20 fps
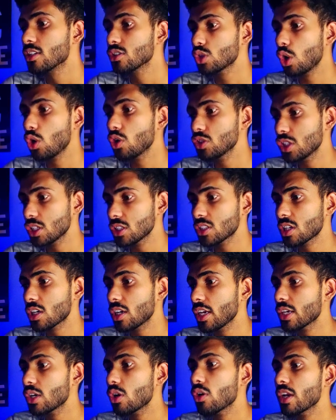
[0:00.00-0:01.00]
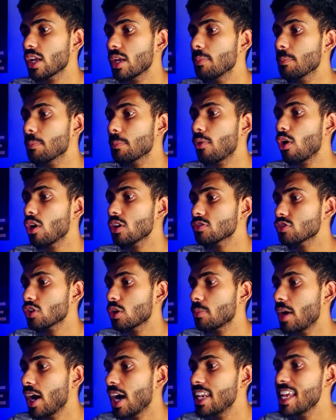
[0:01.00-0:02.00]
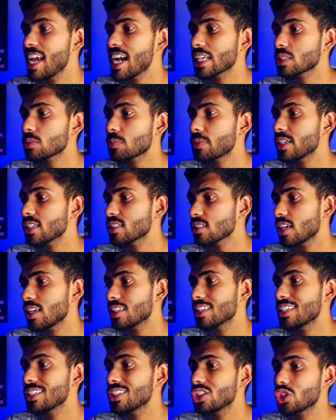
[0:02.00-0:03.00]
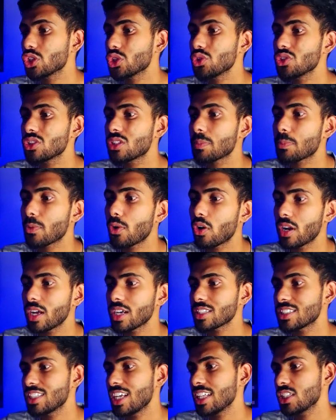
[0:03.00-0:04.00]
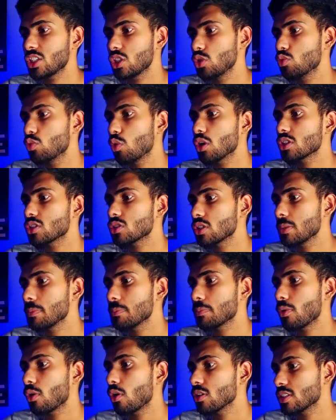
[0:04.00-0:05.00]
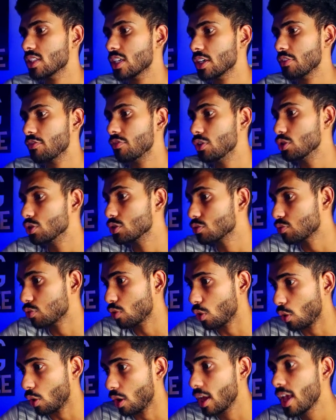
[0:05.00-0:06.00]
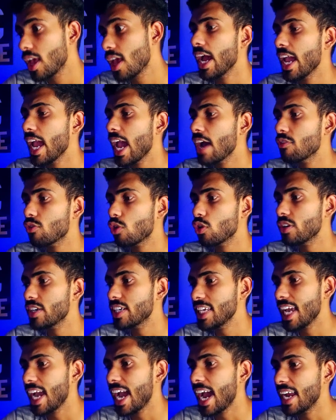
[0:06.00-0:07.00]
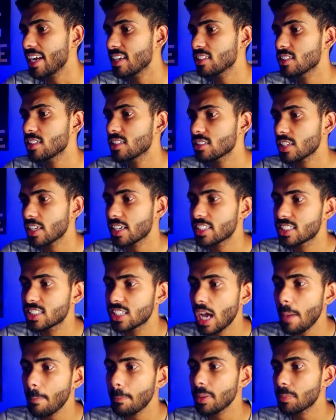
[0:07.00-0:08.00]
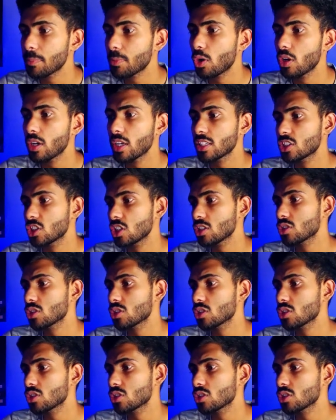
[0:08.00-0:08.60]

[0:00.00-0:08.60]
So just click on import from AliExpress and then choose the product that you want to import the reviews for. I have already added this example product